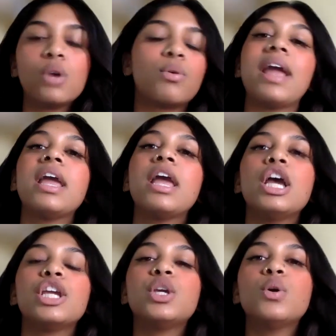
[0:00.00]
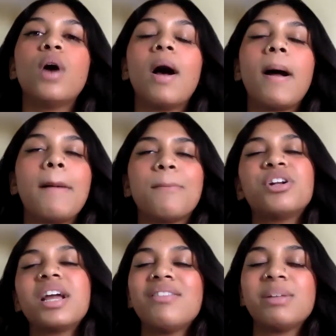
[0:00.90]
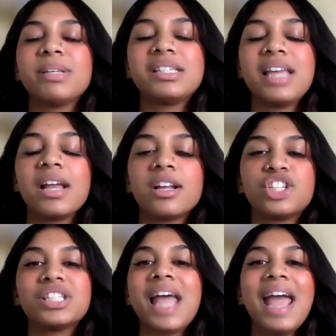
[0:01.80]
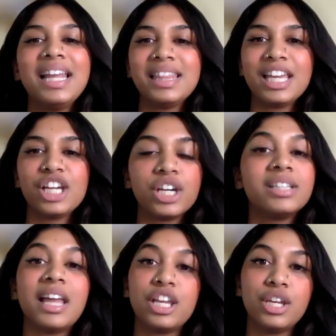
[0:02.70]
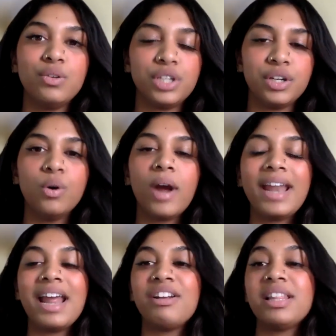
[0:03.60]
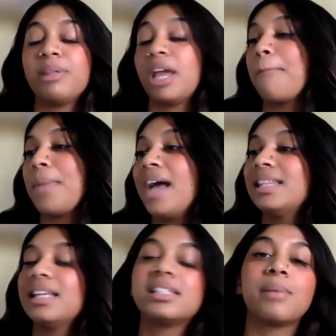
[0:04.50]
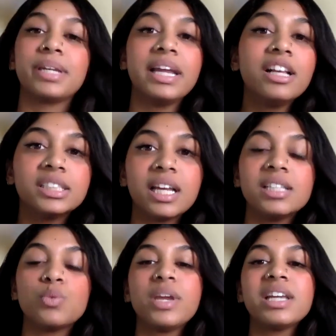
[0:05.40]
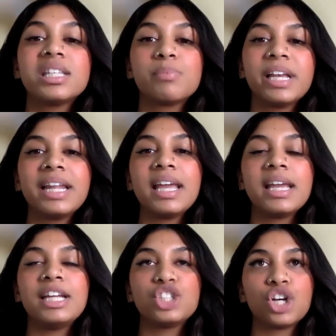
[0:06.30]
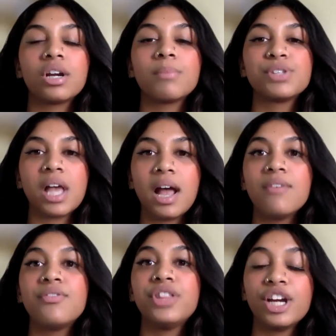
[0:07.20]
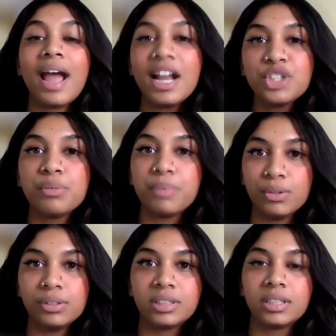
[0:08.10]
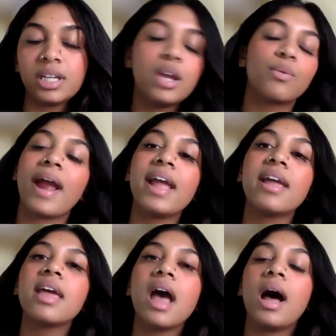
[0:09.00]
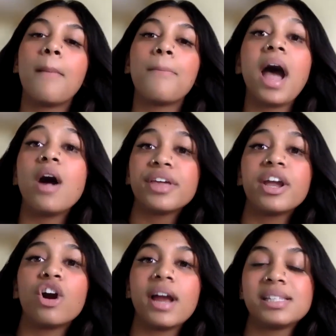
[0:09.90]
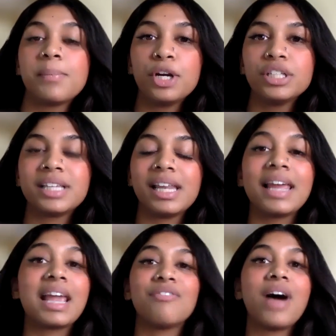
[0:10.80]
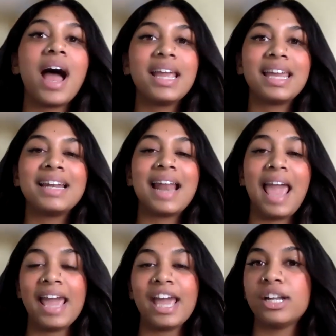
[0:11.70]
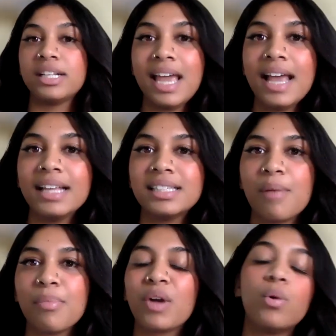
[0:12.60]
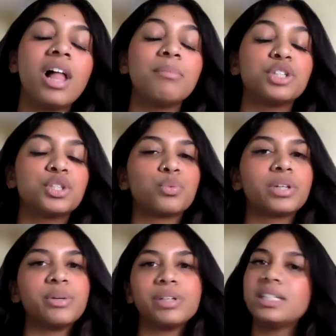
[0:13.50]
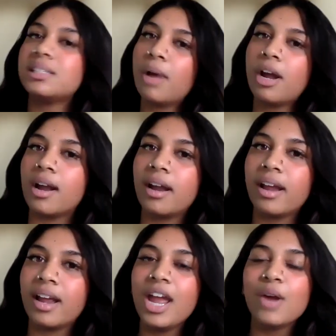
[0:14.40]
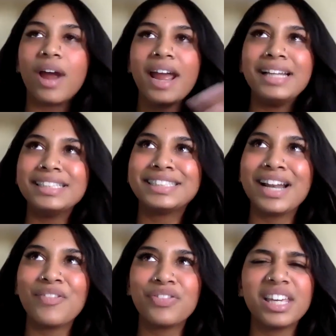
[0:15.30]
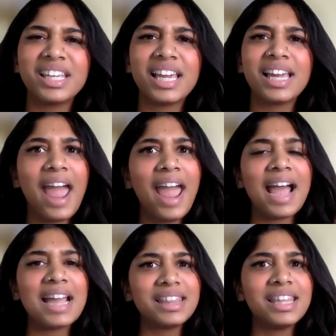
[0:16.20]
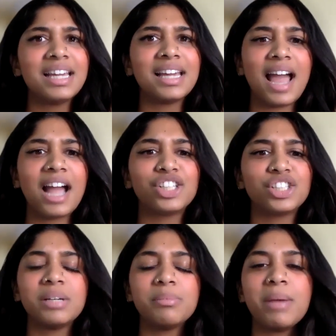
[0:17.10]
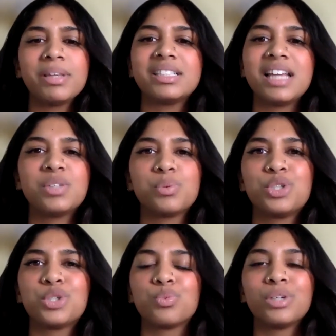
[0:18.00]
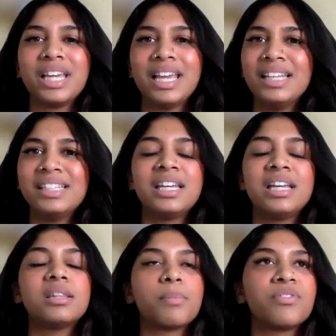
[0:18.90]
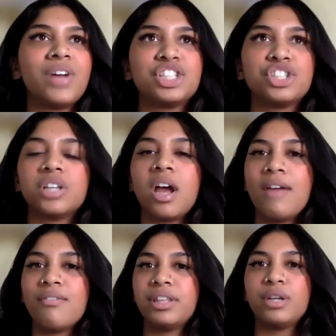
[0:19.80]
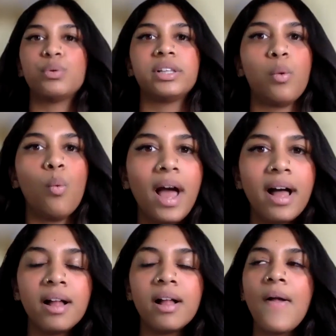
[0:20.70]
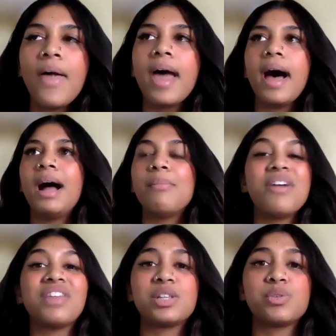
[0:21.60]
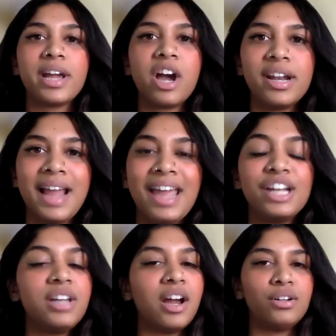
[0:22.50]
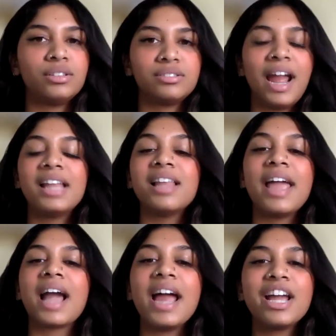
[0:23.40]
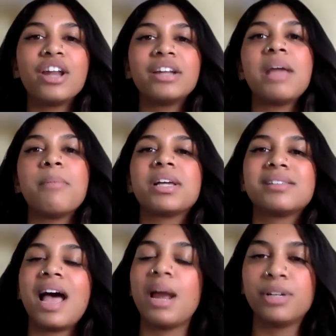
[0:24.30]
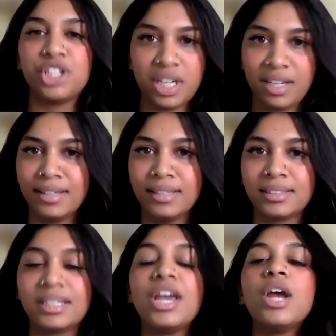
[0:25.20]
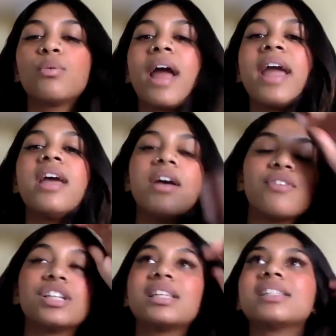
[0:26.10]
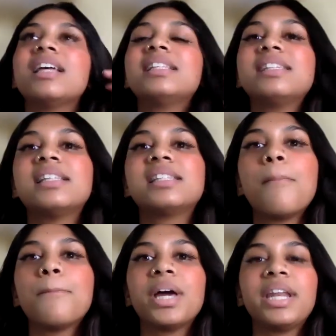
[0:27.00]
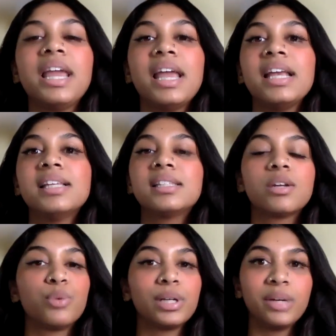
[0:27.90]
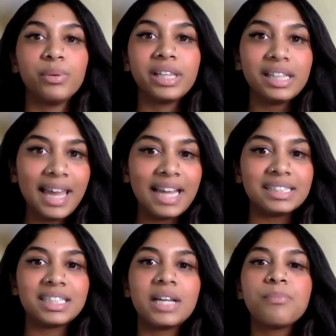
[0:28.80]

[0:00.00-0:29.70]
right, you or not even a mistake, just anything good that you do and anything bad that somebody else does, we explain it in terms of their attributes, right? How they are as a person. Like if I get an A on a test, I'm like, well, I'm just really, really smart, right? Instead of thinking, hey, I think actually maybe the test was just really easy. The professor taught everything really well. And that's why I got an A. No, right? Like I got an A because I'm a genius, right? Versus let's say somebody is really, really late.